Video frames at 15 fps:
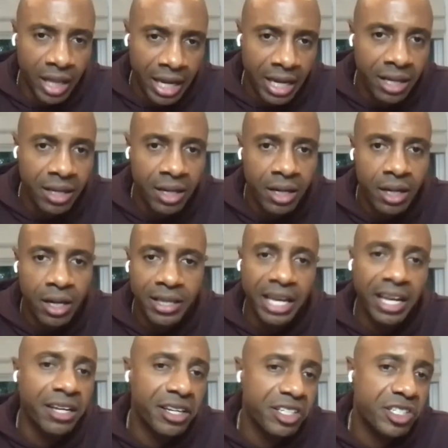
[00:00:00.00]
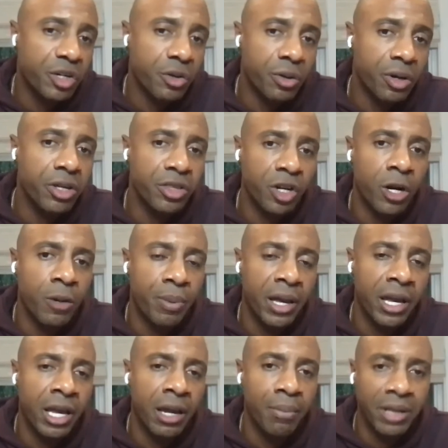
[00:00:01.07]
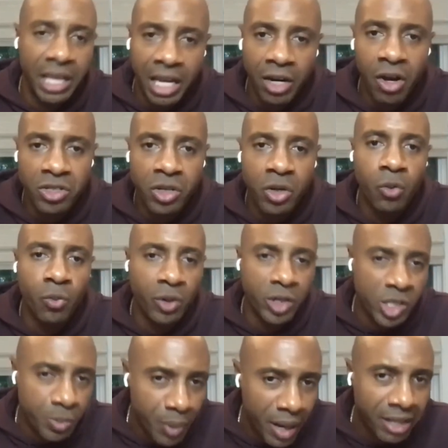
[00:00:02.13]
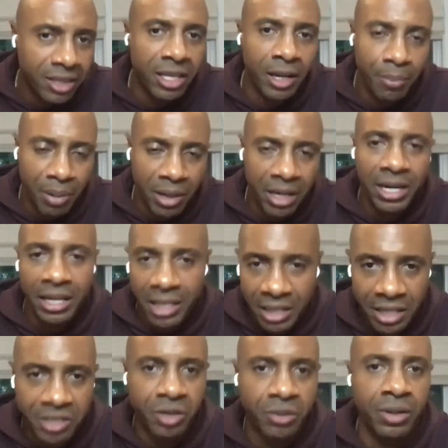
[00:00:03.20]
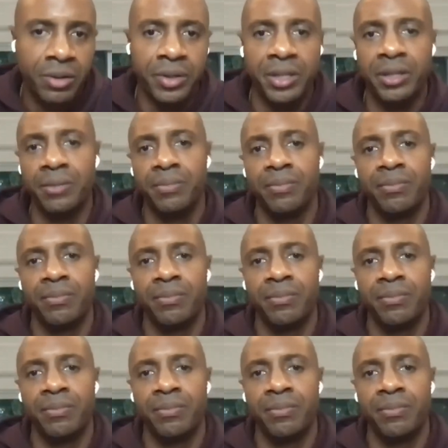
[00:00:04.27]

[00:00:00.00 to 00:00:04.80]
relate, they can disagree with your opinion, but they can also respect the opinion that they disagree with